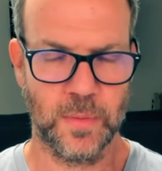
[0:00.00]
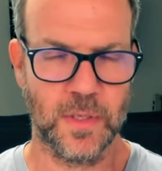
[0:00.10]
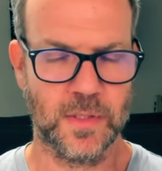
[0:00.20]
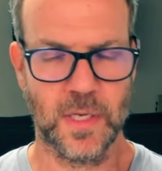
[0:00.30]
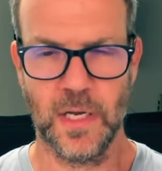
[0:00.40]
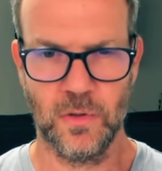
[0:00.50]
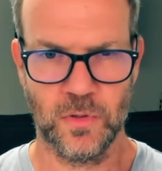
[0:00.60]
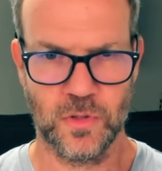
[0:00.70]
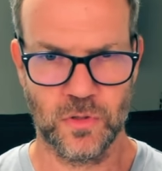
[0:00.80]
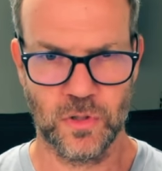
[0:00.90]
Because I know
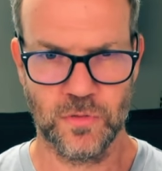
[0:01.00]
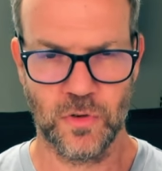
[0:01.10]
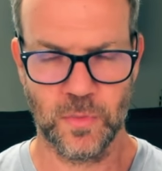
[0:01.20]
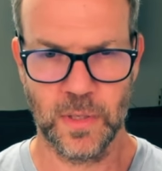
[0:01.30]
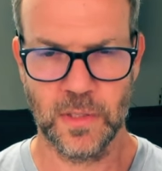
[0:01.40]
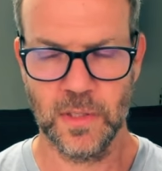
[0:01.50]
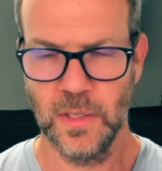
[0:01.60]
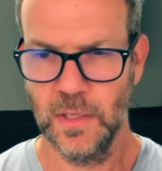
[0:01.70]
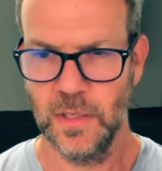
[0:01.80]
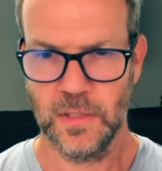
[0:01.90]
the search format,
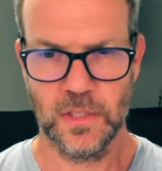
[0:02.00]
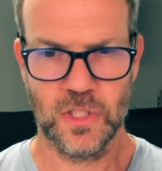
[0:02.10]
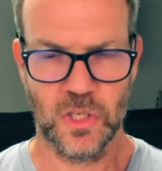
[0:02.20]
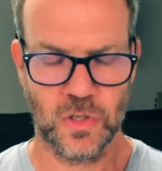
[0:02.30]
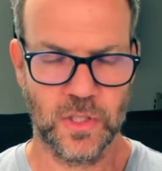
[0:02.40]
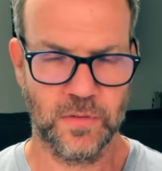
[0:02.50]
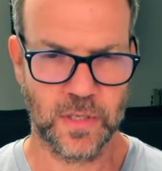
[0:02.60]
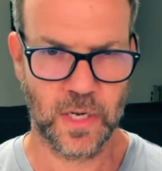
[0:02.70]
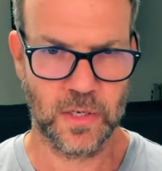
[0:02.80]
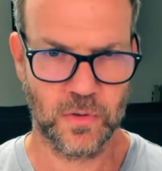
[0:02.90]
the generative
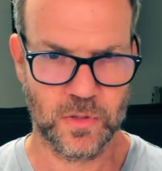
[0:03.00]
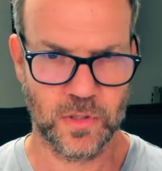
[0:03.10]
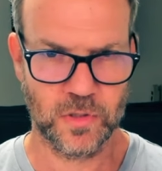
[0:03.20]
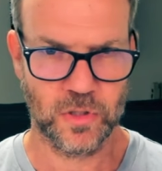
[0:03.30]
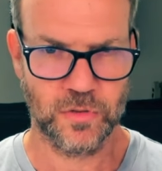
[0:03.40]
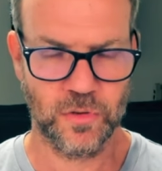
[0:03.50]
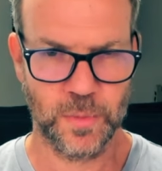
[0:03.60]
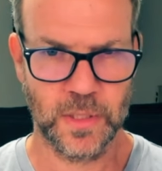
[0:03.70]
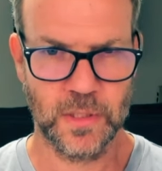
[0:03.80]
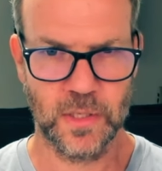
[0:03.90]
AI knows the search format.